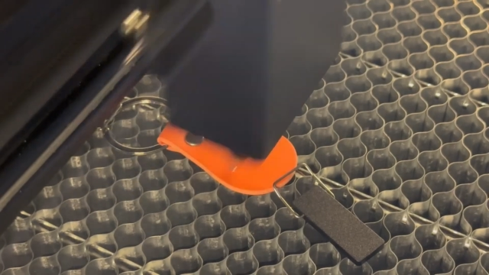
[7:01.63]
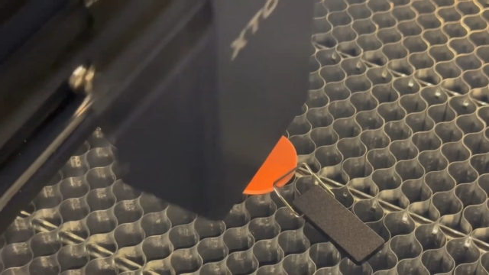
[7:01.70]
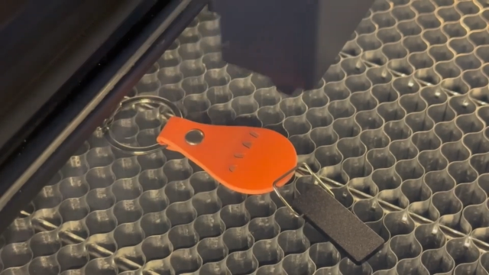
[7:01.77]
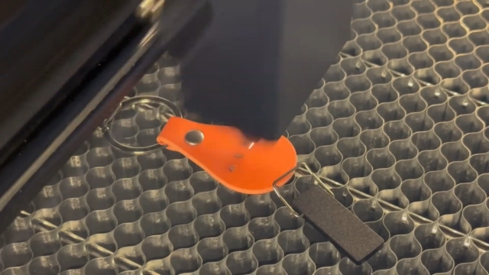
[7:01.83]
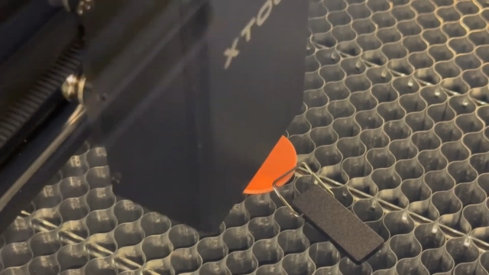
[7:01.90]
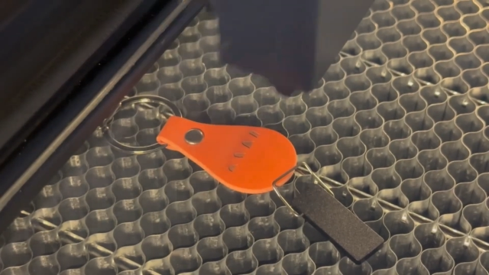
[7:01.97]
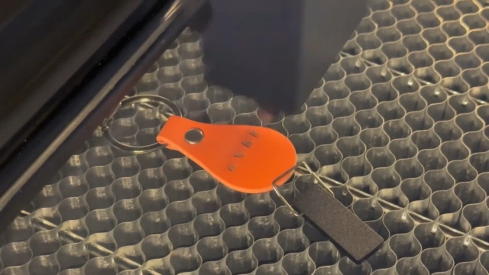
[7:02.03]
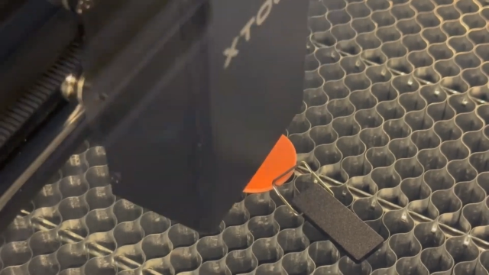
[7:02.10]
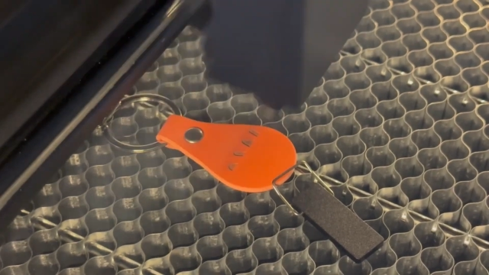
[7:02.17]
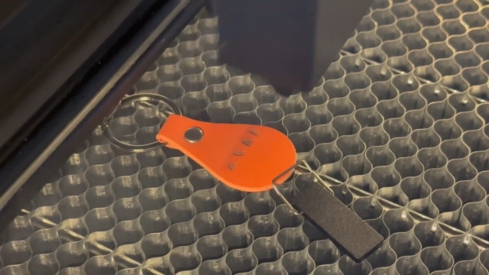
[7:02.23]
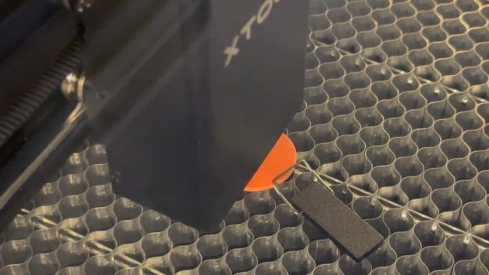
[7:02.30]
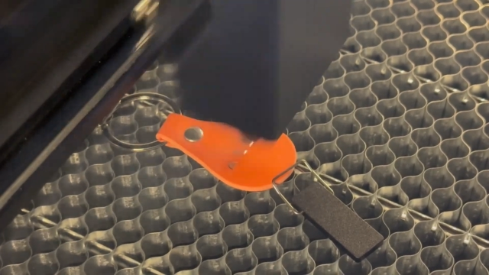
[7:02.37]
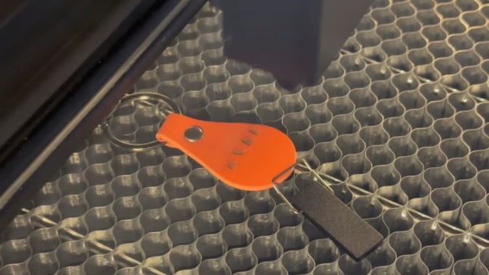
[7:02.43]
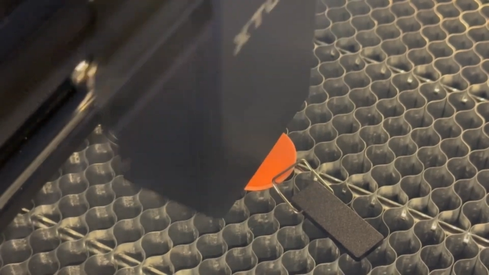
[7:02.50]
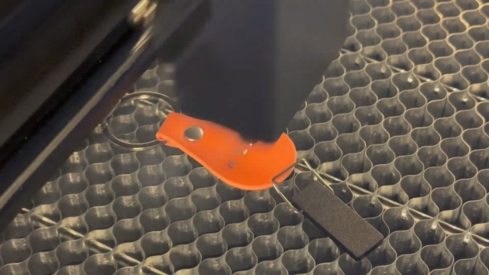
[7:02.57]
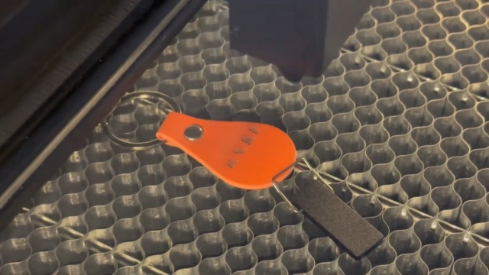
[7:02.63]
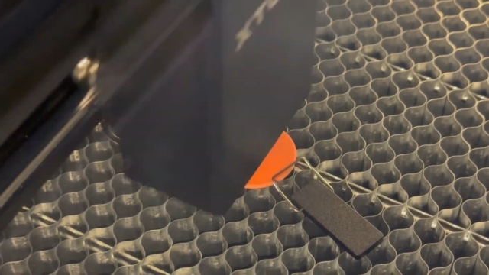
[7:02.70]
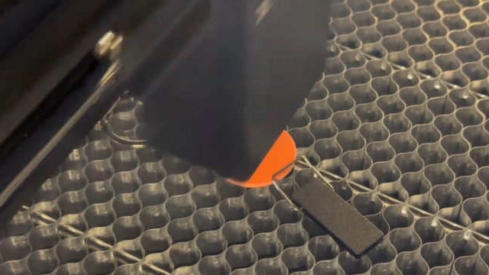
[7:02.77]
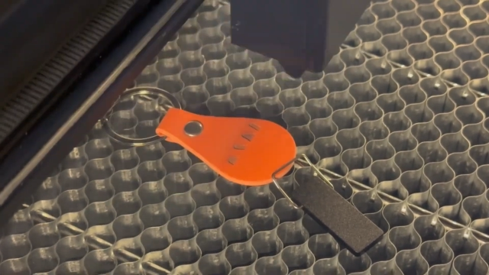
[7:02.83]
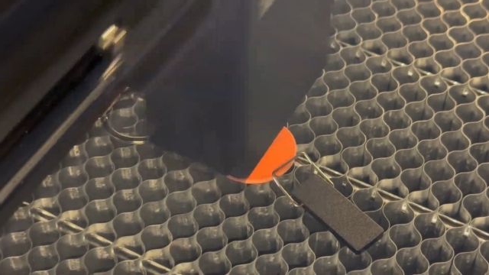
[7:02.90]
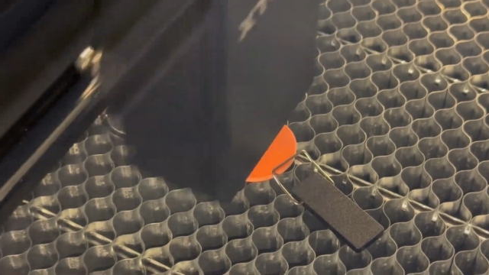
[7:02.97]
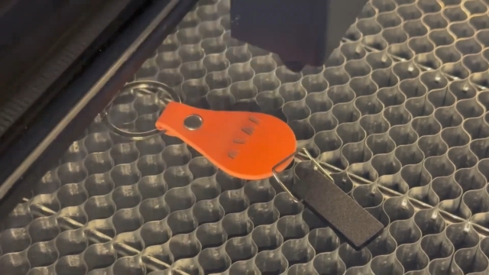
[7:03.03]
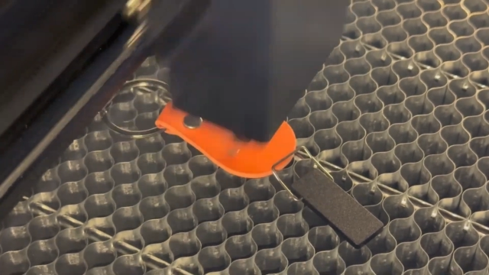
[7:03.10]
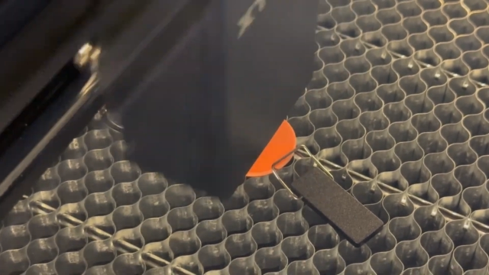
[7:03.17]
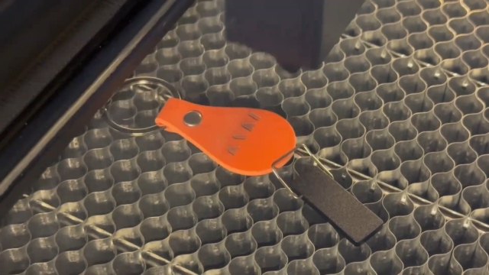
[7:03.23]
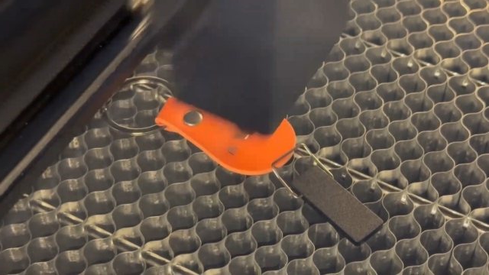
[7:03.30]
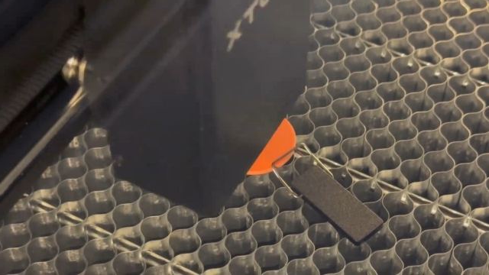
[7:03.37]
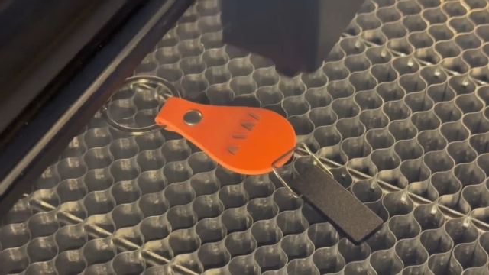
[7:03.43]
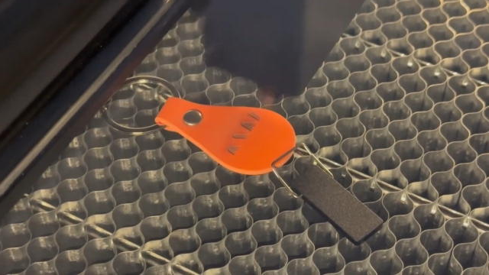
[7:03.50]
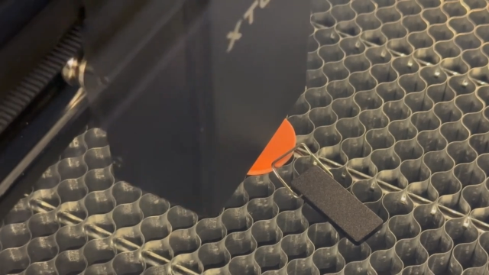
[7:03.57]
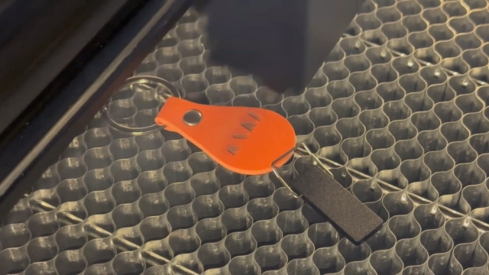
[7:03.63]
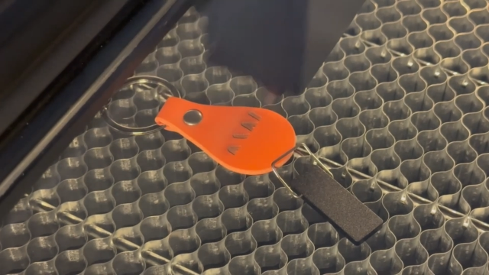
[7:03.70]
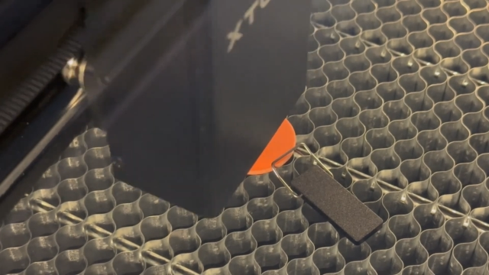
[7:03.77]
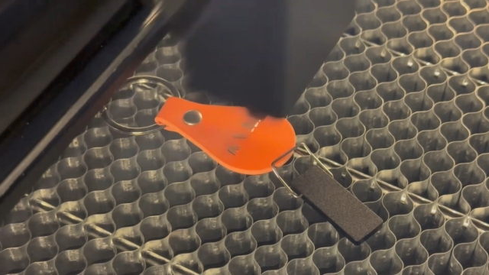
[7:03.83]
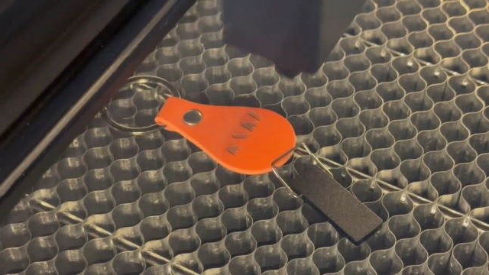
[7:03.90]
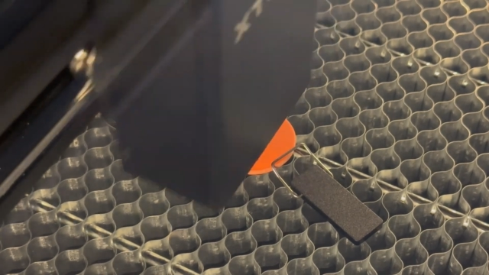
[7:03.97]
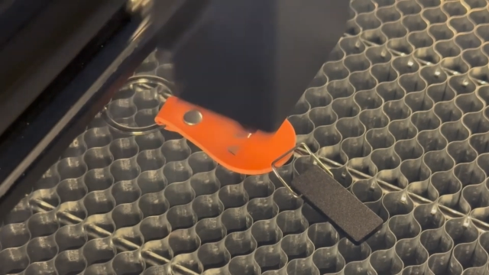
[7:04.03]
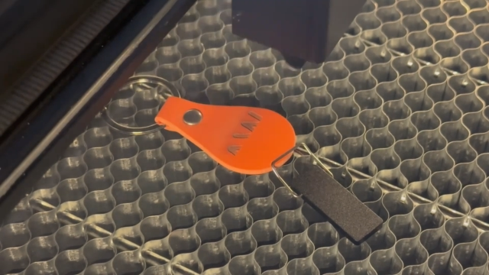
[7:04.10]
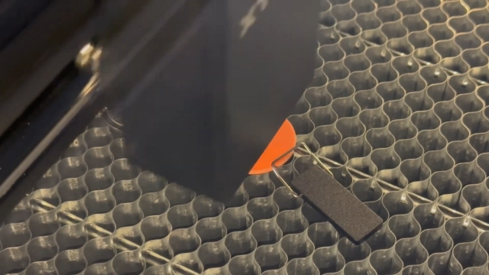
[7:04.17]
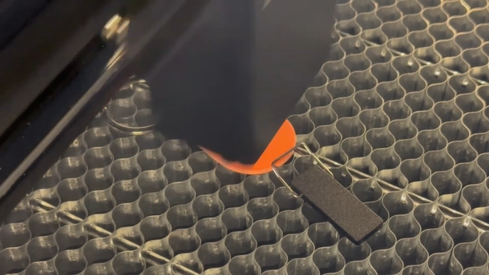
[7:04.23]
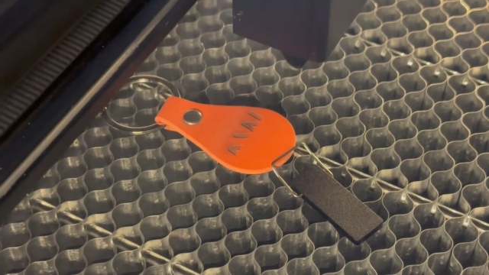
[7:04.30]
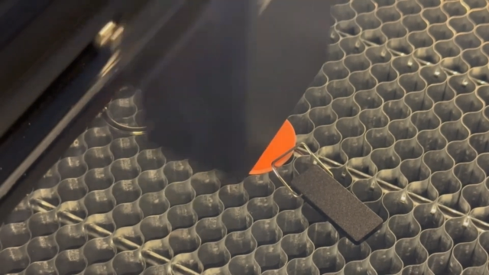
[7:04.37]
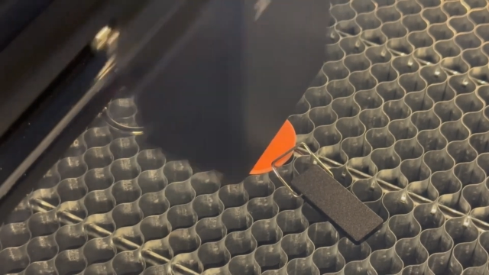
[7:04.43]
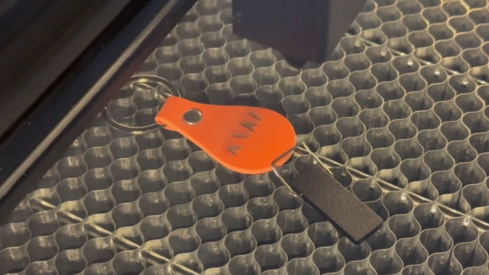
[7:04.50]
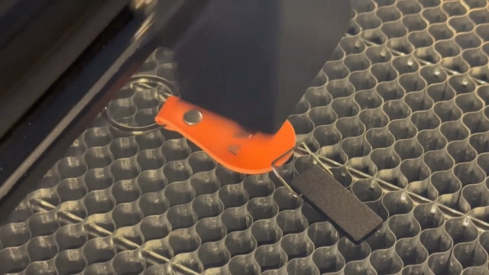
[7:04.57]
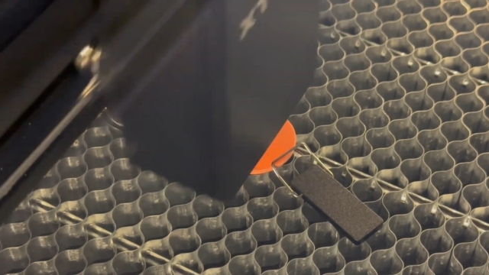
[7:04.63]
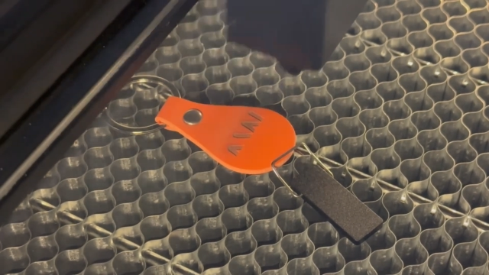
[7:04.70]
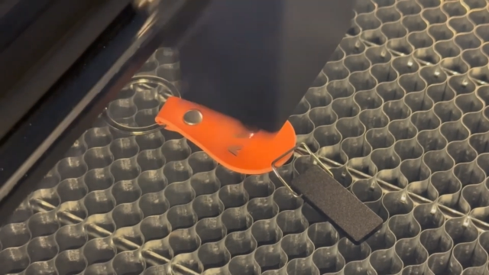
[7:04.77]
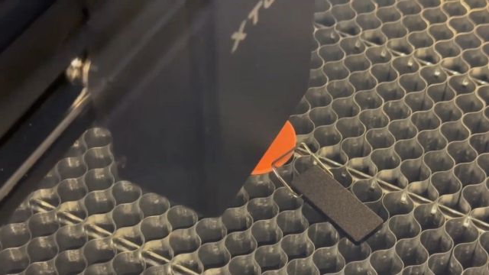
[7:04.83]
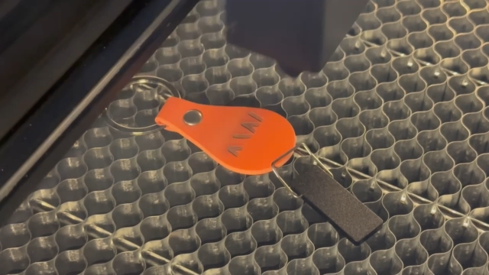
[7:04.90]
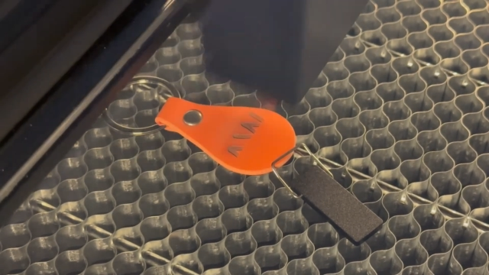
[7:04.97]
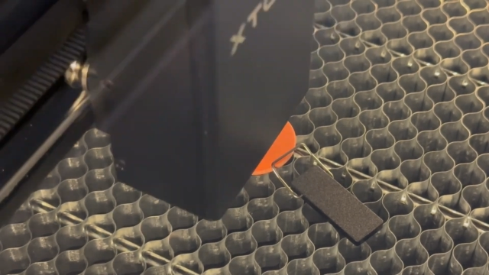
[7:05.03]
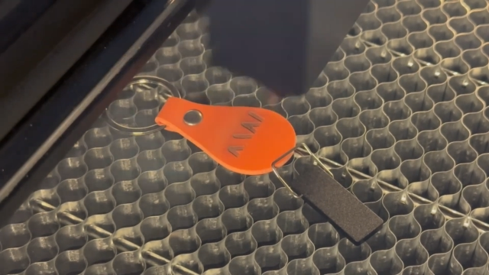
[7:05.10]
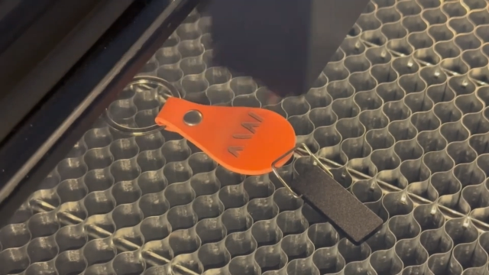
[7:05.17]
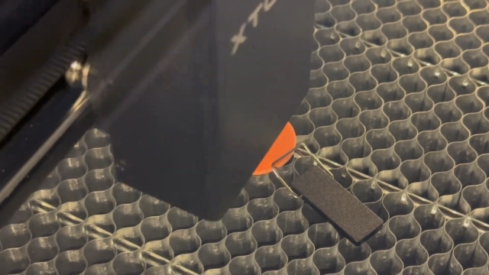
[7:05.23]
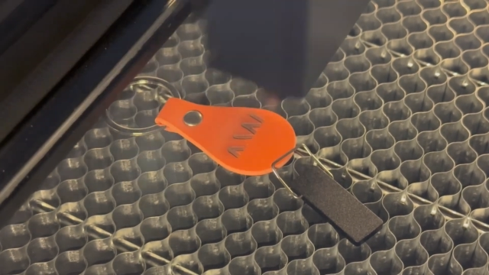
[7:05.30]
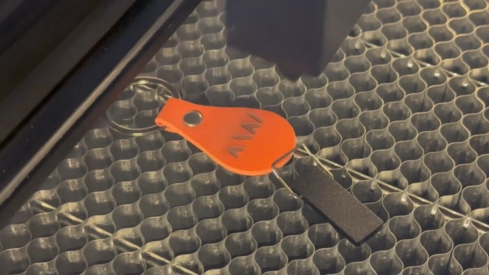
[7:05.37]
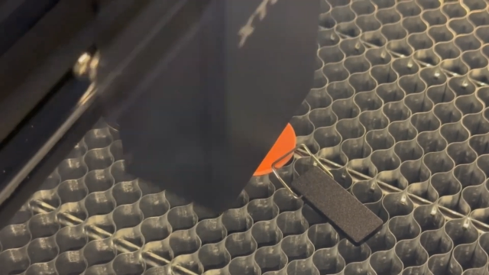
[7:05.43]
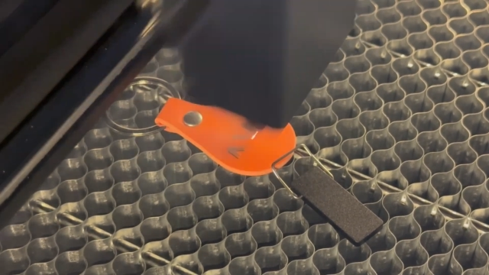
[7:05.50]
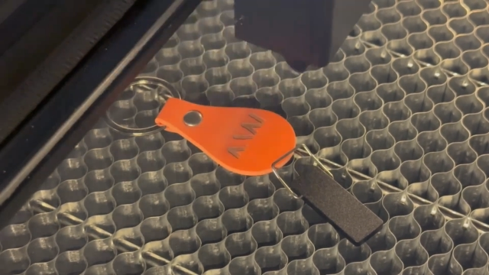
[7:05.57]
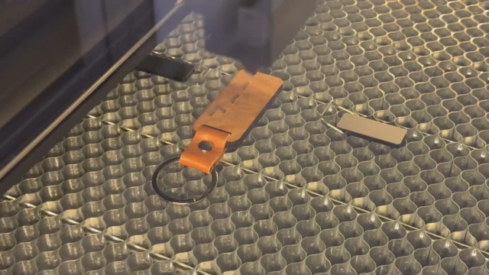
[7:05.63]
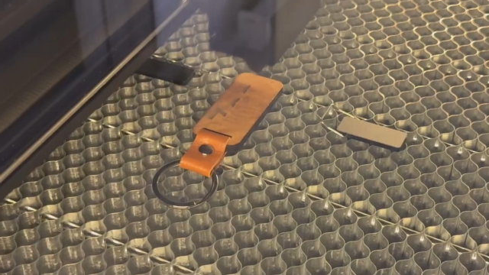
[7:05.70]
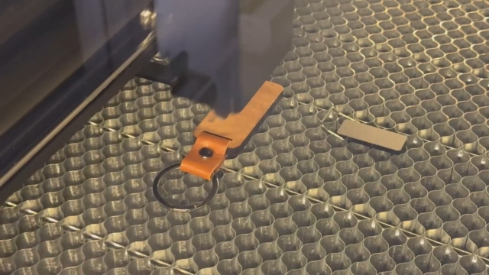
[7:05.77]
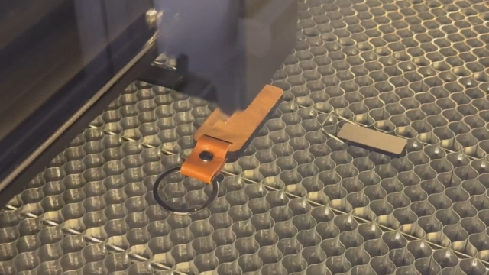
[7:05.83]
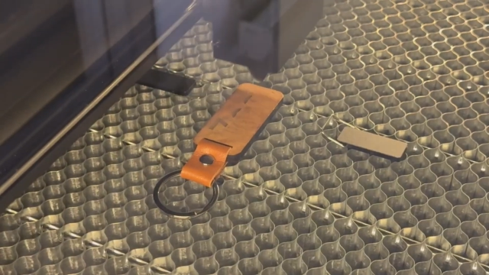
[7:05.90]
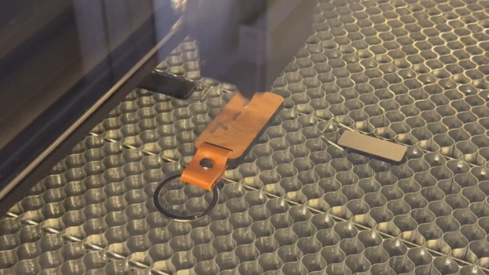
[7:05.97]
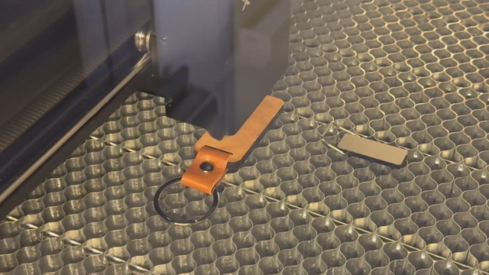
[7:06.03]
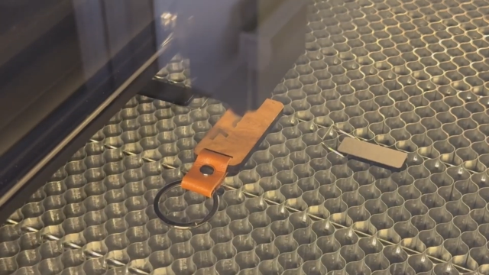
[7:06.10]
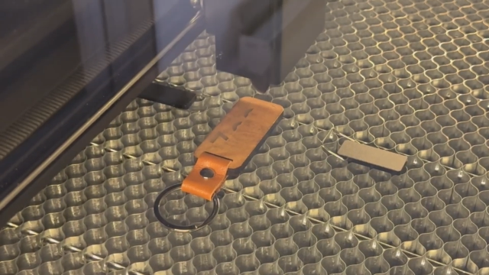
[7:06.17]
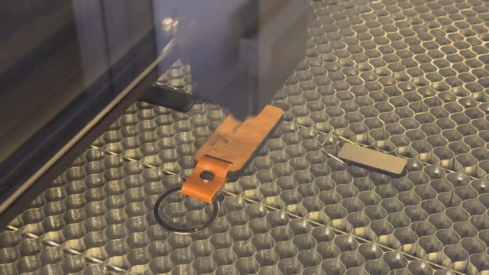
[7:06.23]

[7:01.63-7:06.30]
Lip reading: [unreadable: no face in view]